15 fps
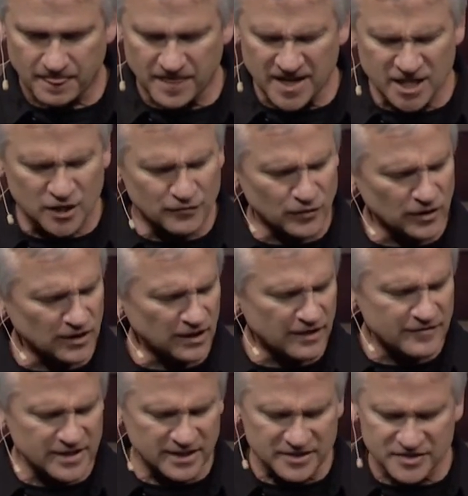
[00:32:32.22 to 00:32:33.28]
Thank you for
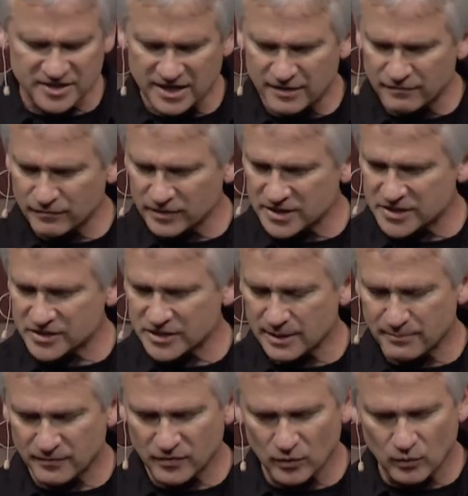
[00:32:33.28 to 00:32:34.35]
loving us every
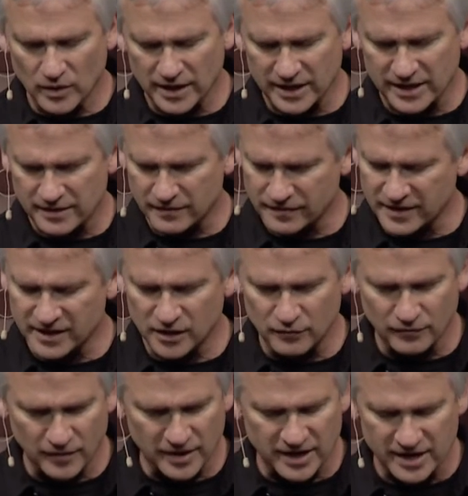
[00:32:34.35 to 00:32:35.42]
step of the way, and thank
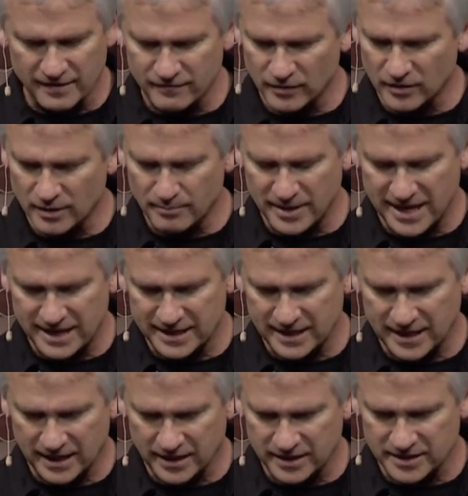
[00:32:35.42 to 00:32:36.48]
you for never
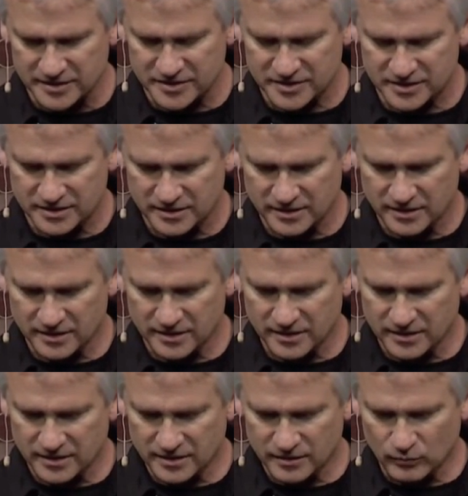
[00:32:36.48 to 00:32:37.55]
abandoning us.
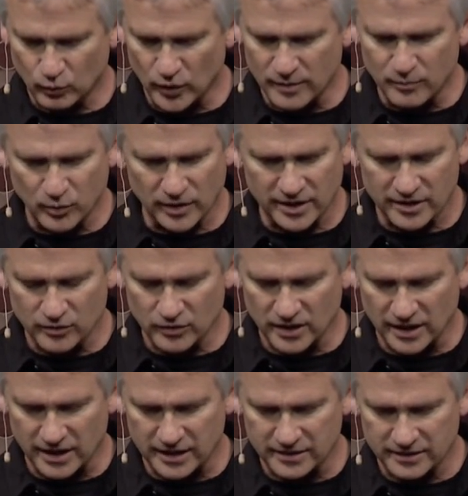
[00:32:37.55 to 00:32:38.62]
We pray, O oh
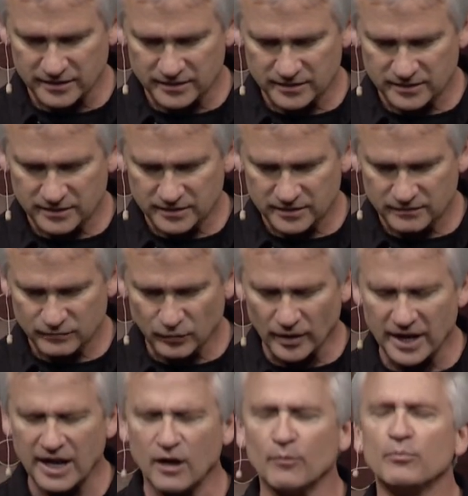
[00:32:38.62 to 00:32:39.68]
God, for
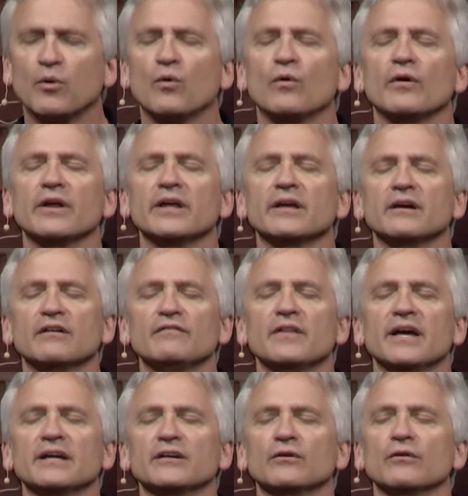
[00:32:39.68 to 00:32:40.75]
an outpouring of
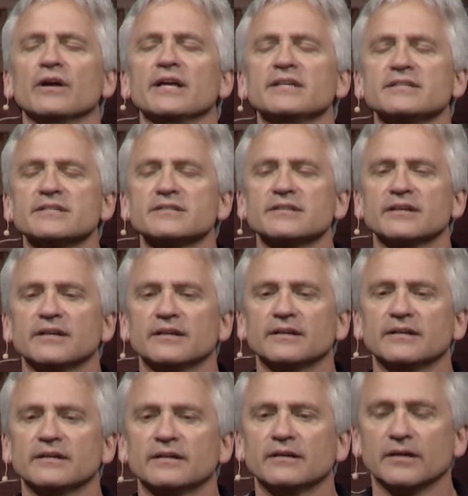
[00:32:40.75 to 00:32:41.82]
that grace.
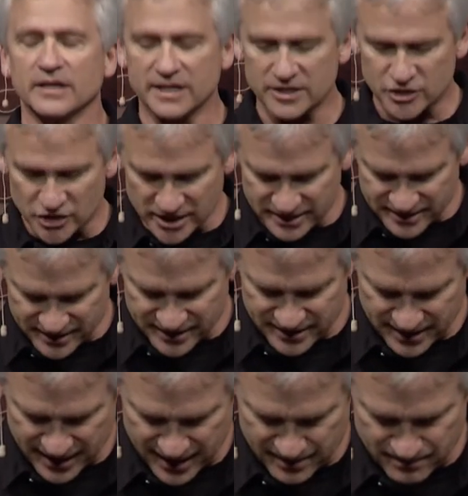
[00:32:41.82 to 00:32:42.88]
In
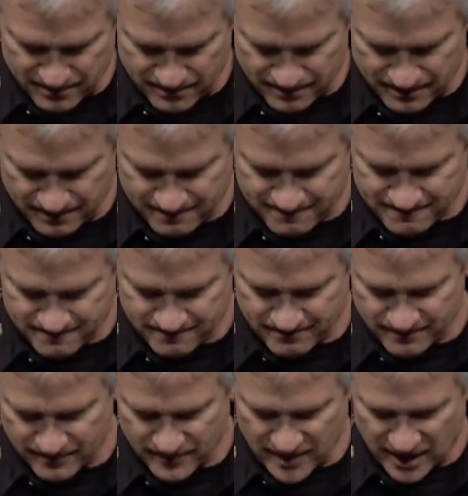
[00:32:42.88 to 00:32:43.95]
Jesus' name,
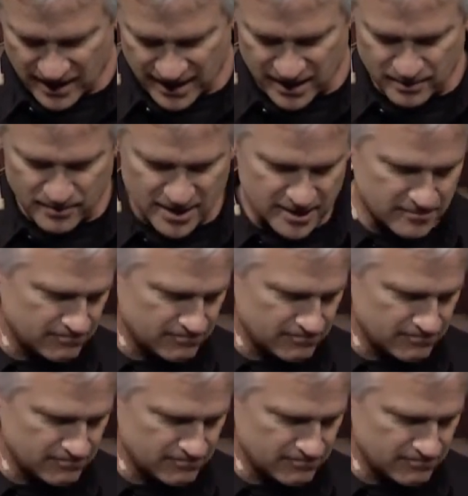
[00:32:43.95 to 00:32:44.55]
amen.